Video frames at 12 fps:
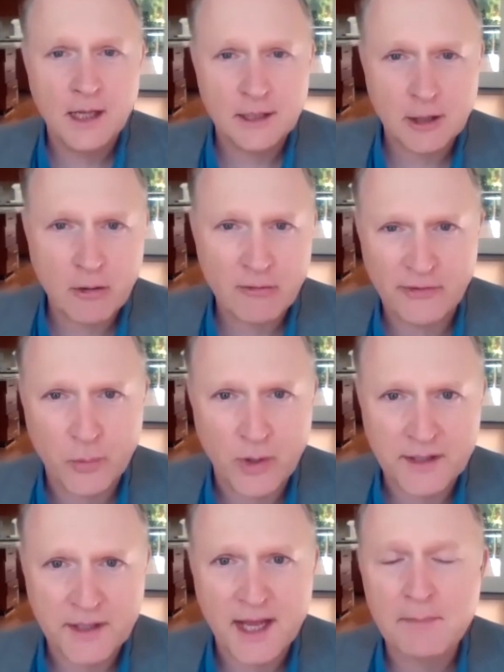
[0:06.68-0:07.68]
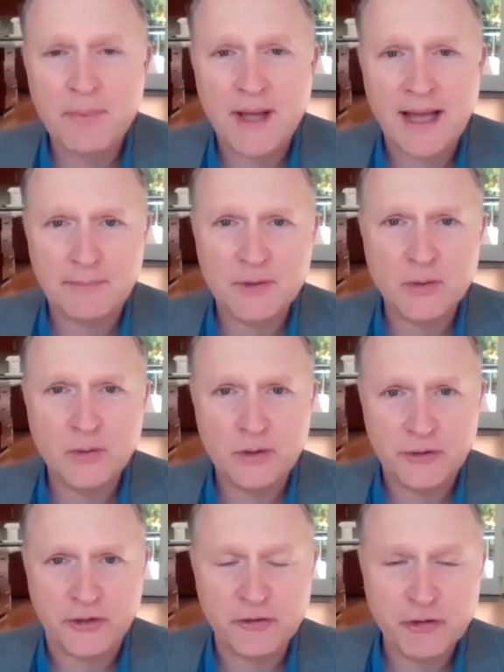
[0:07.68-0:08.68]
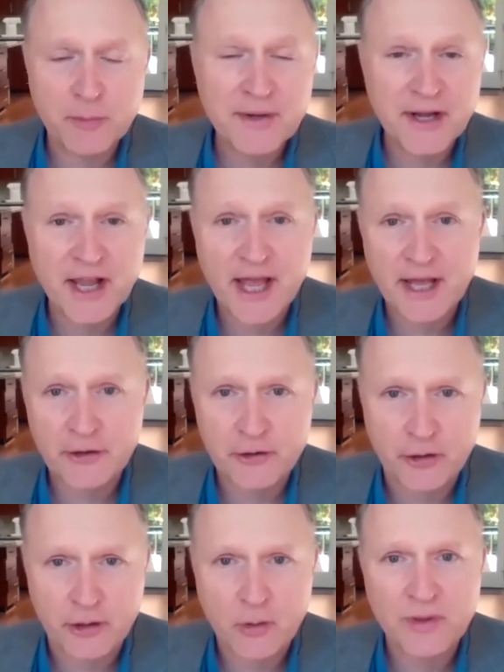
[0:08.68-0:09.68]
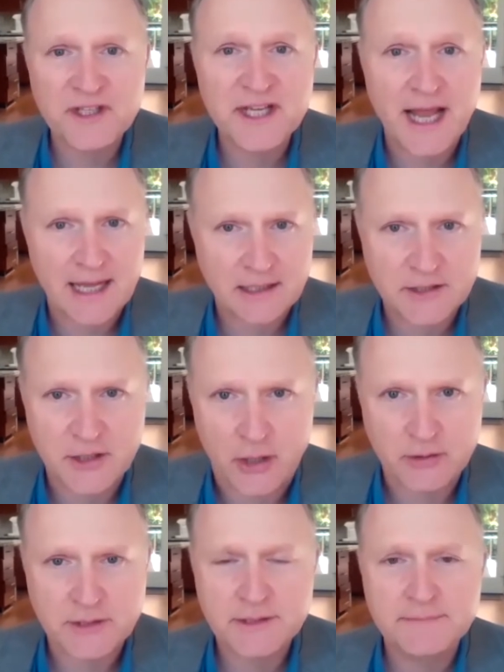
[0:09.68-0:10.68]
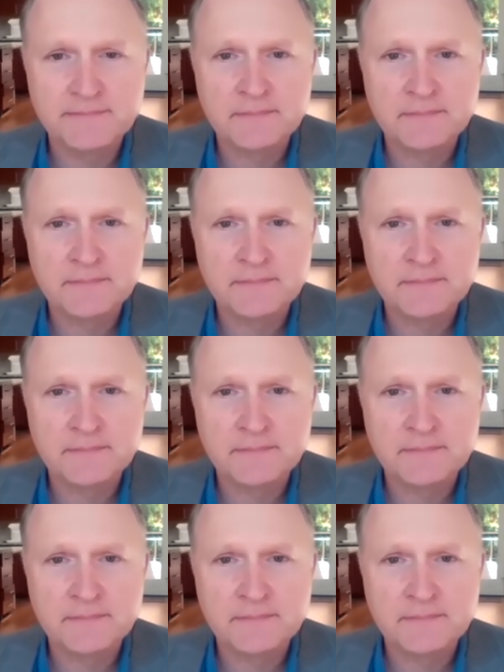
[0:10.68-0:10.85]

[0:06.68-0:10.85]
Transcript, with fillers: Hello, everyone. I'm Bob Goulder, contributing editor with Tax Notes.